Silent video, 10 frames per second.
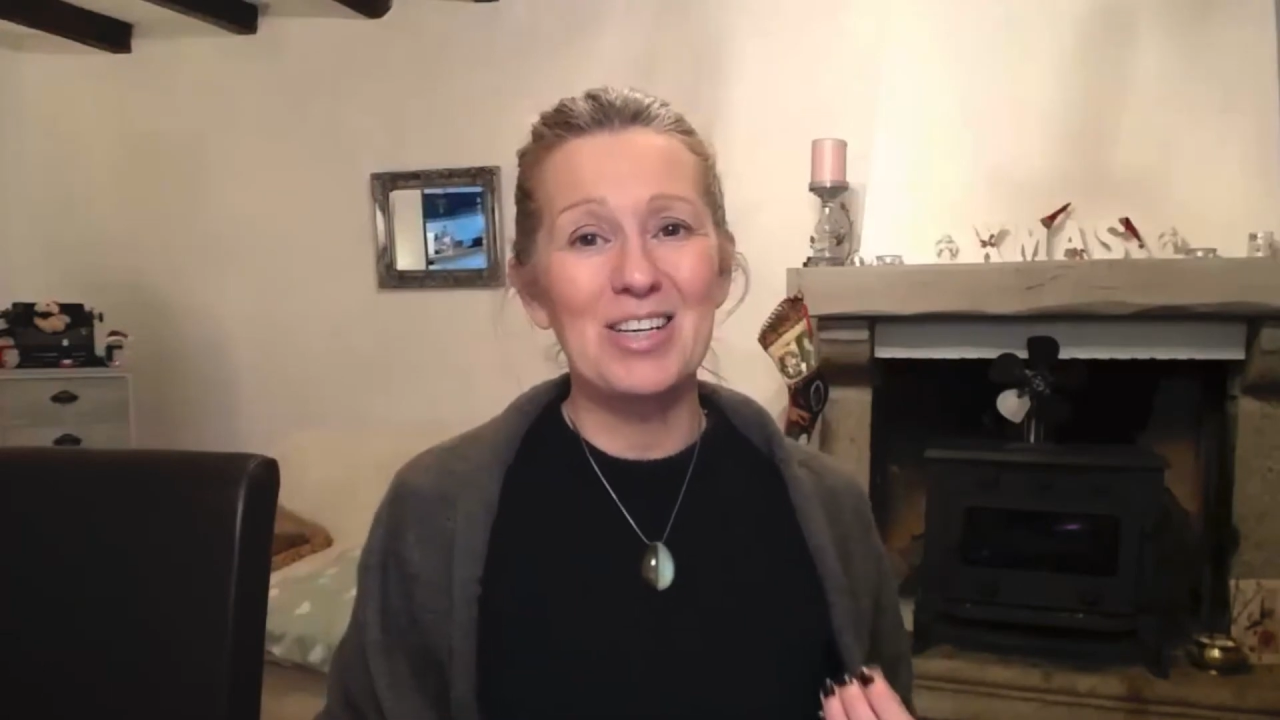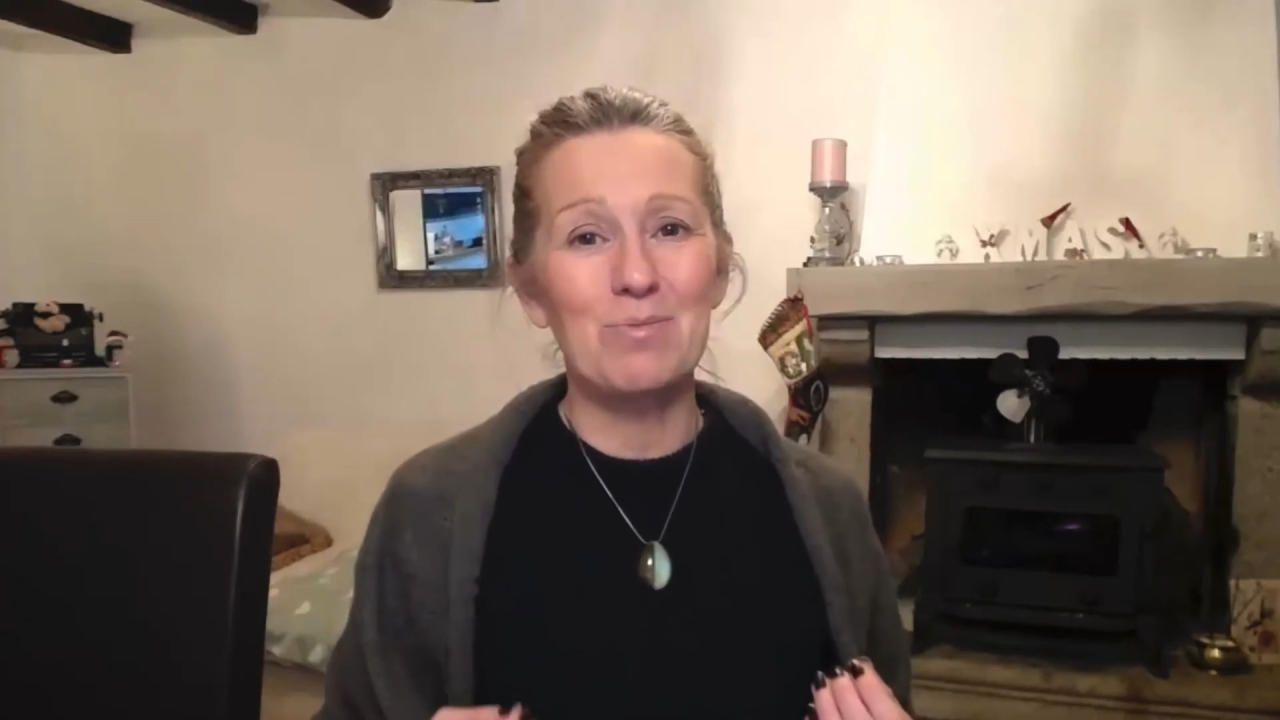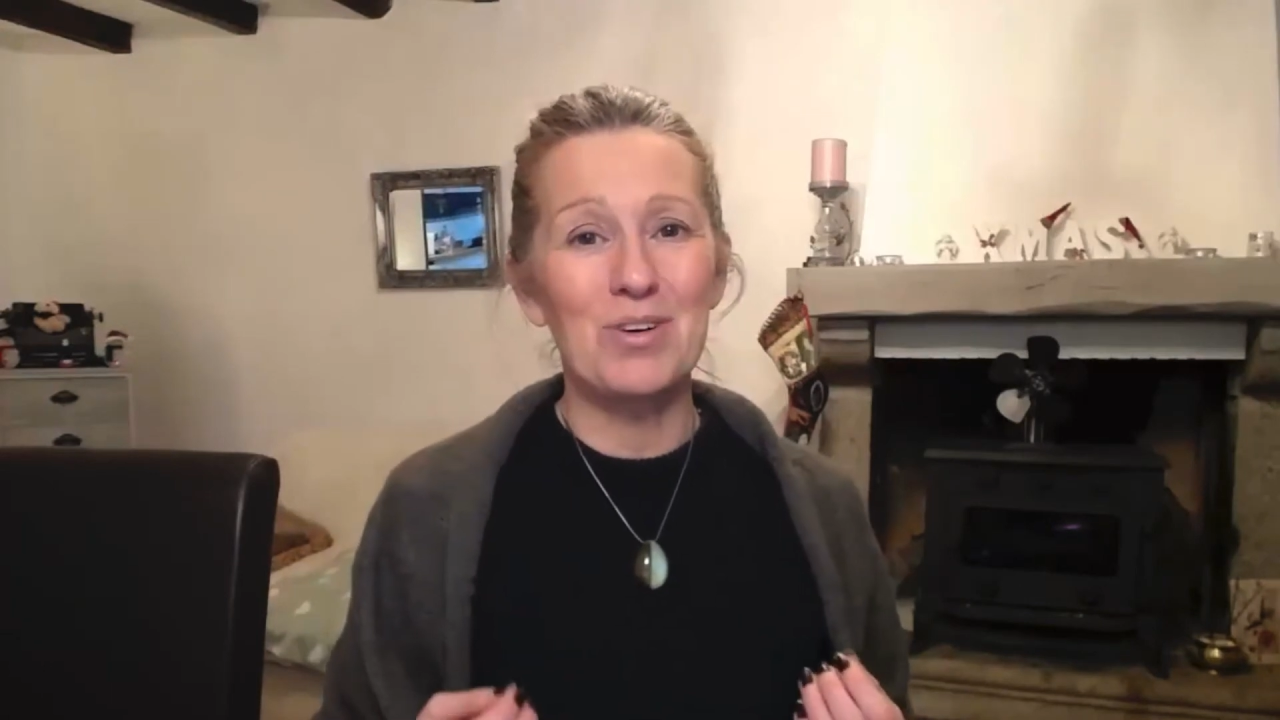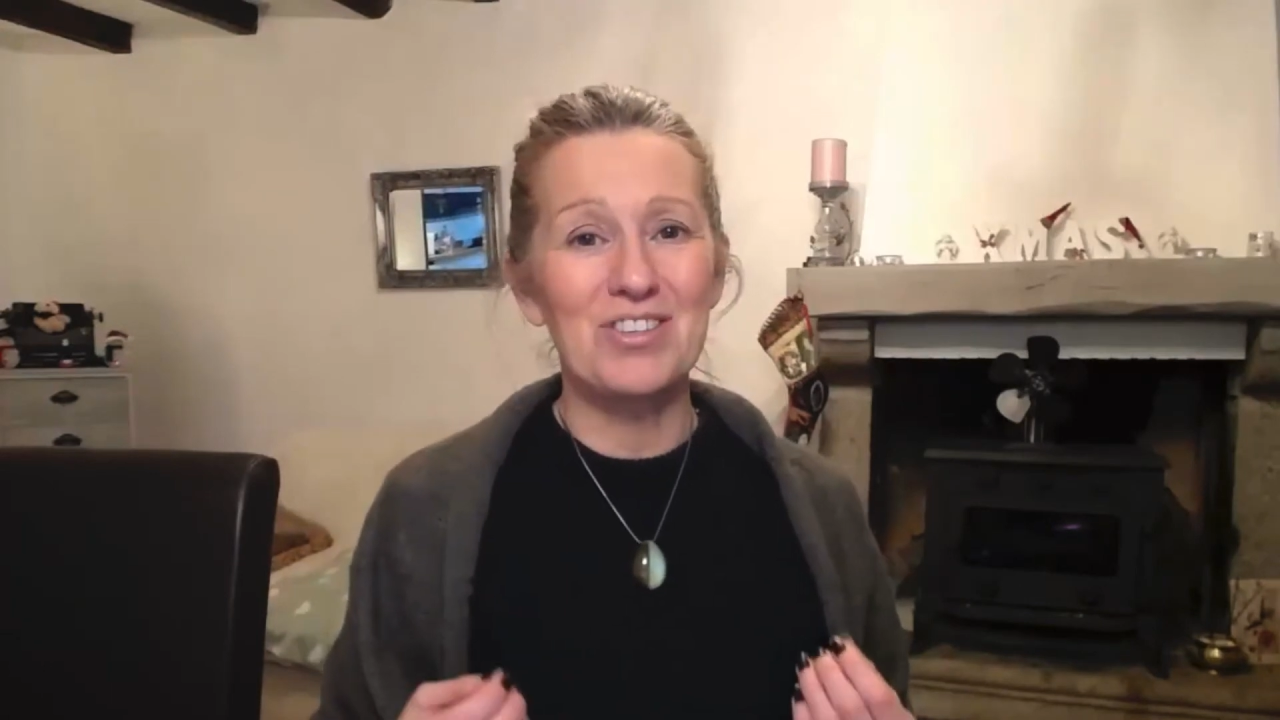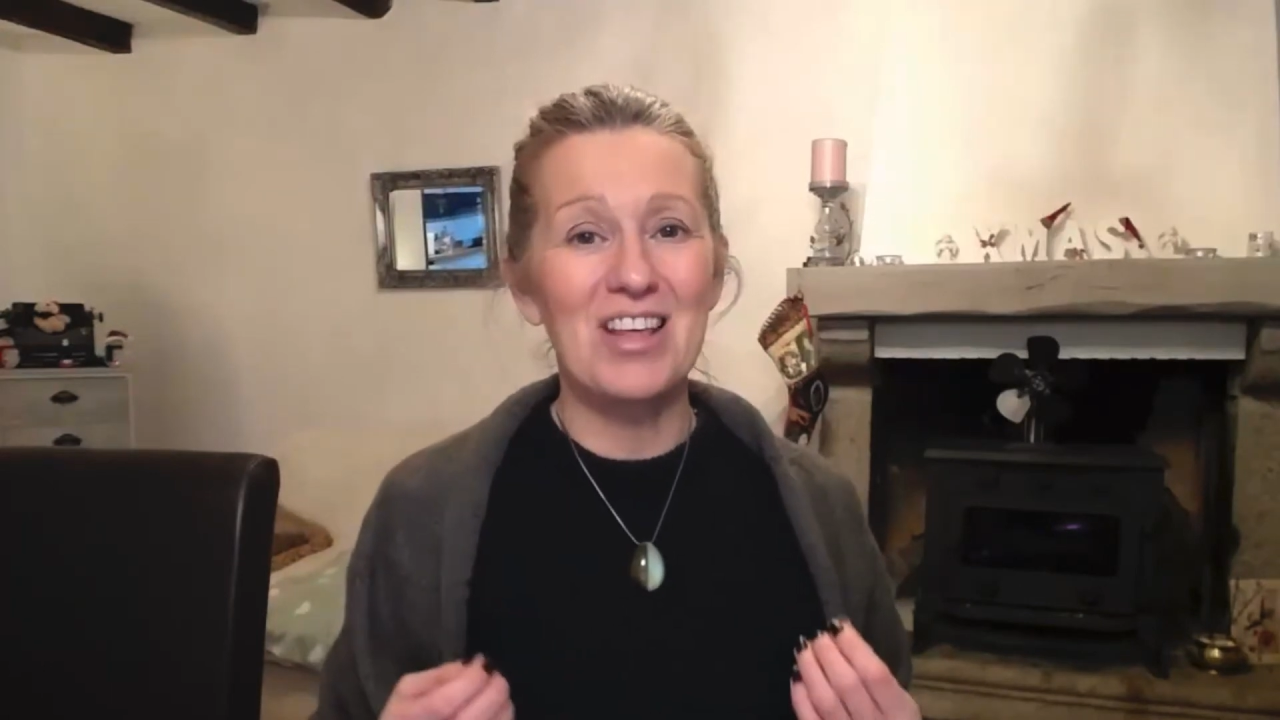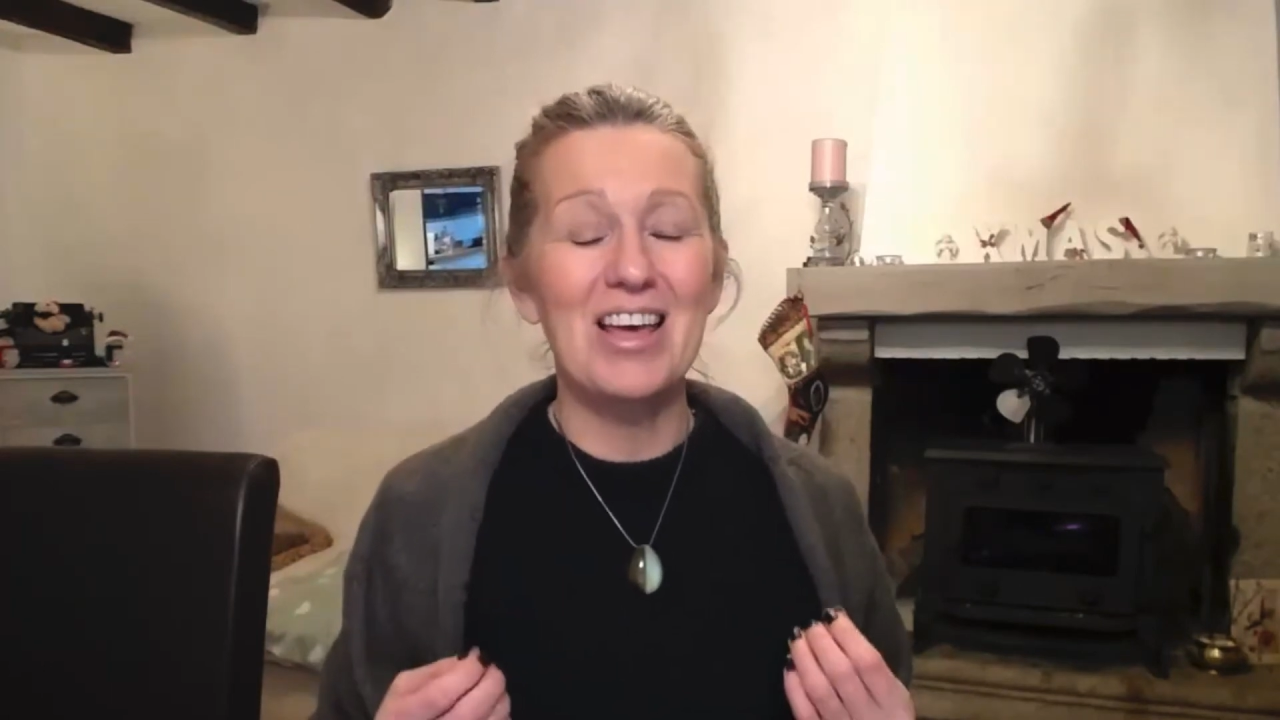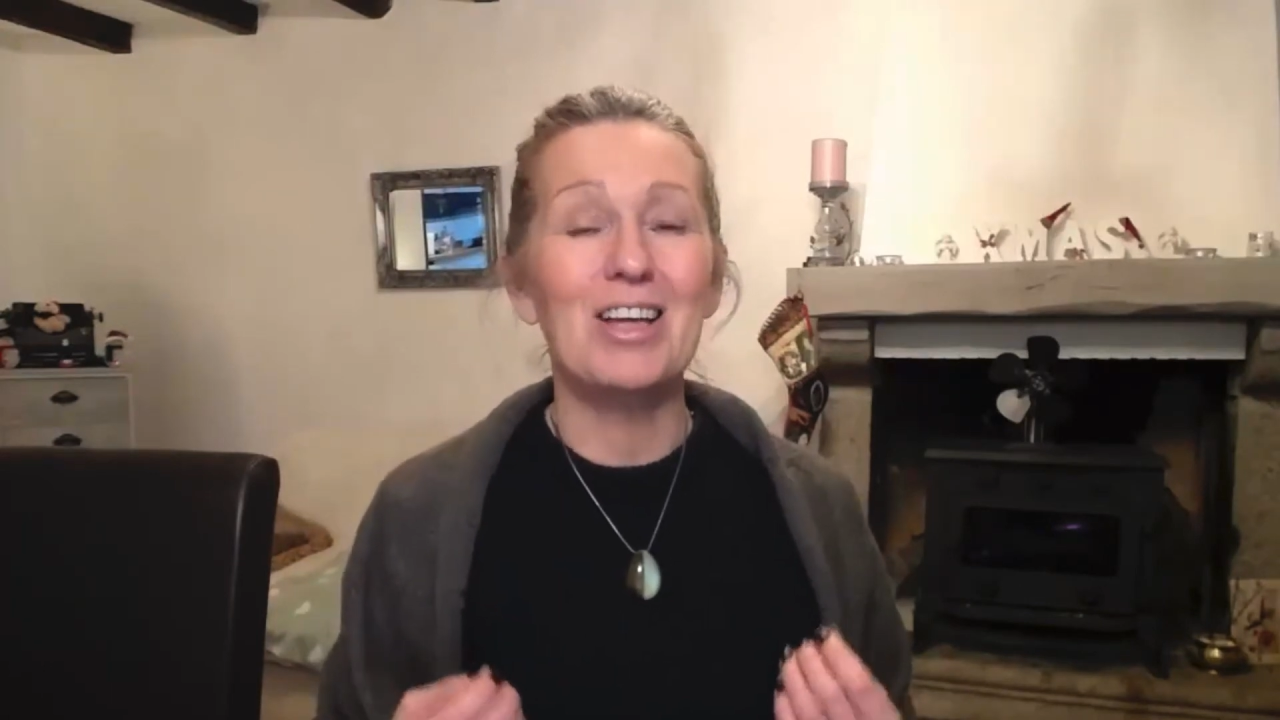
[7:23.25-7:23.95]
was they